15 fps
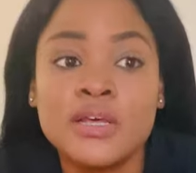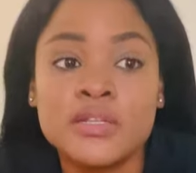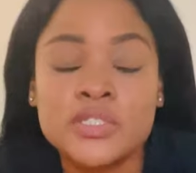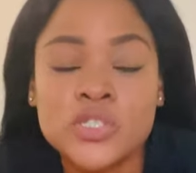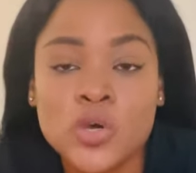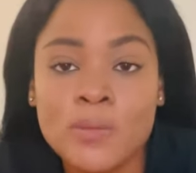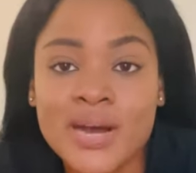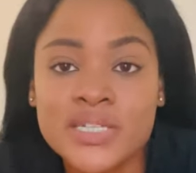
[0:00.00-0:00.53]

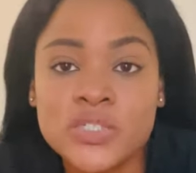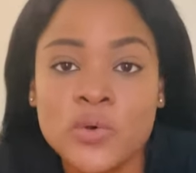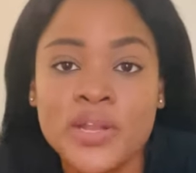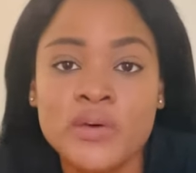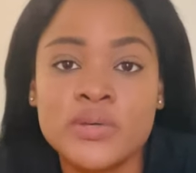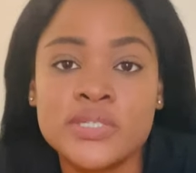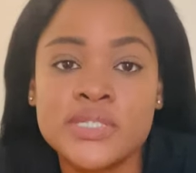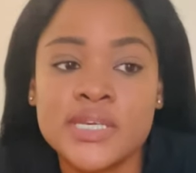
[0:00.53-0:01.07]
so back to what
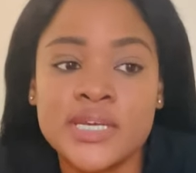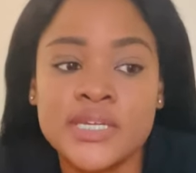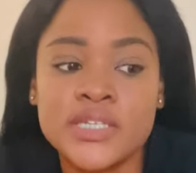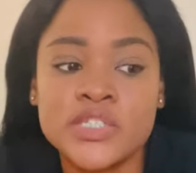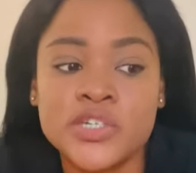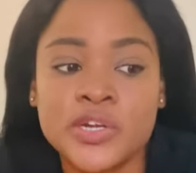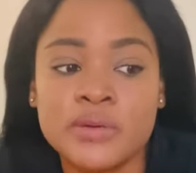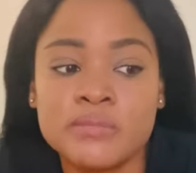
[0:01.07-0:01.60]
I was saying in
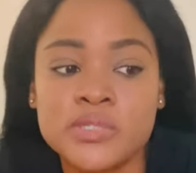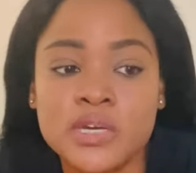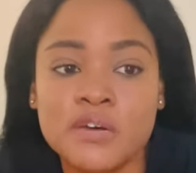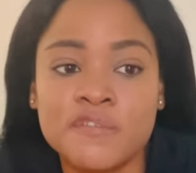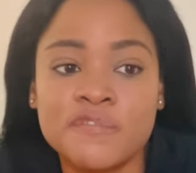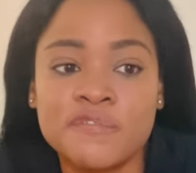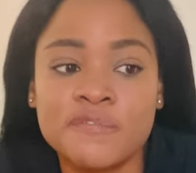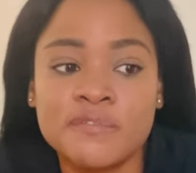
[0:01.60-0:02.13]
terms
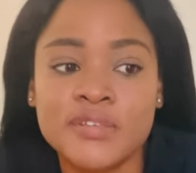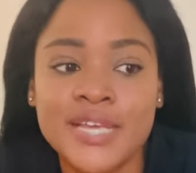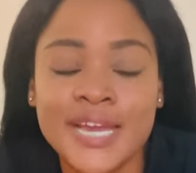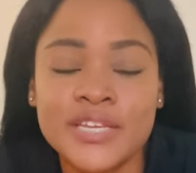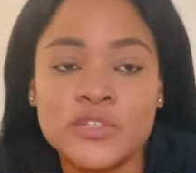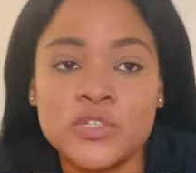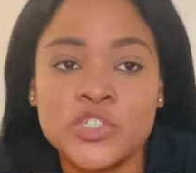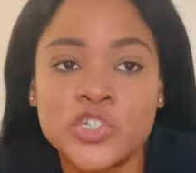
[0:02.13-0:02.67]
of,
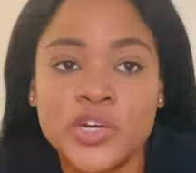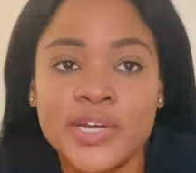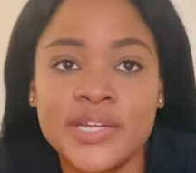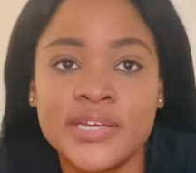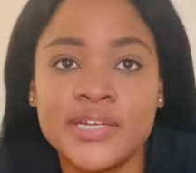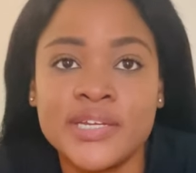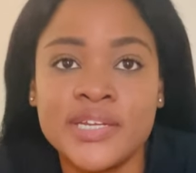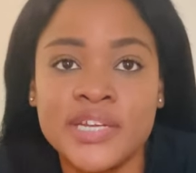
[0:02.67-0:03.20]
can you
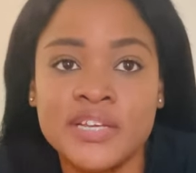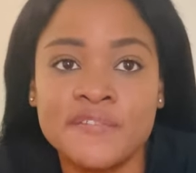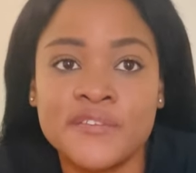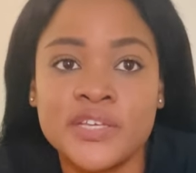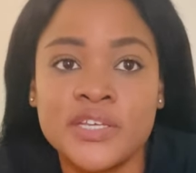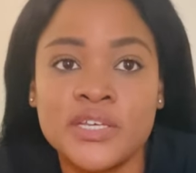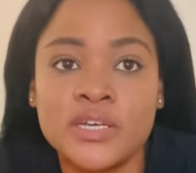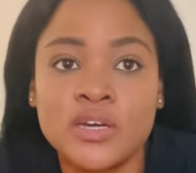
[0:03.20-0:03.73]
join the
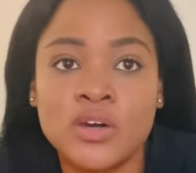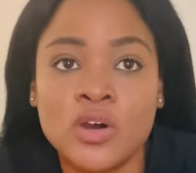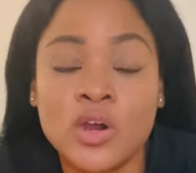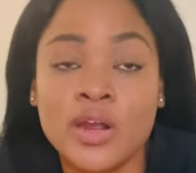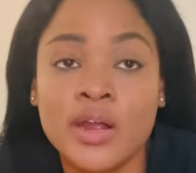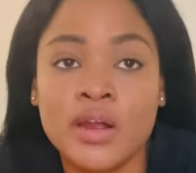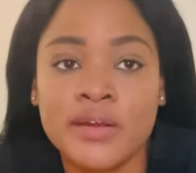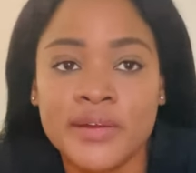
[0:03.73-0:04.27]
Navy or
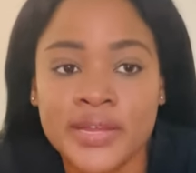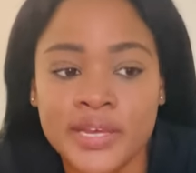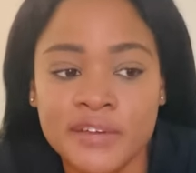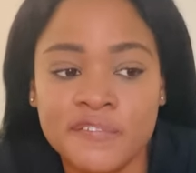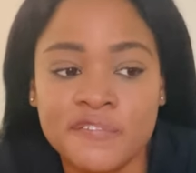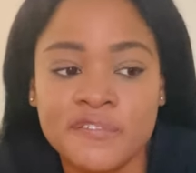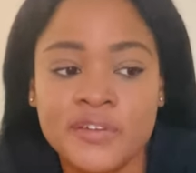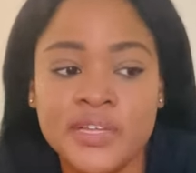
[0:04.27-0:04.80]
RAF?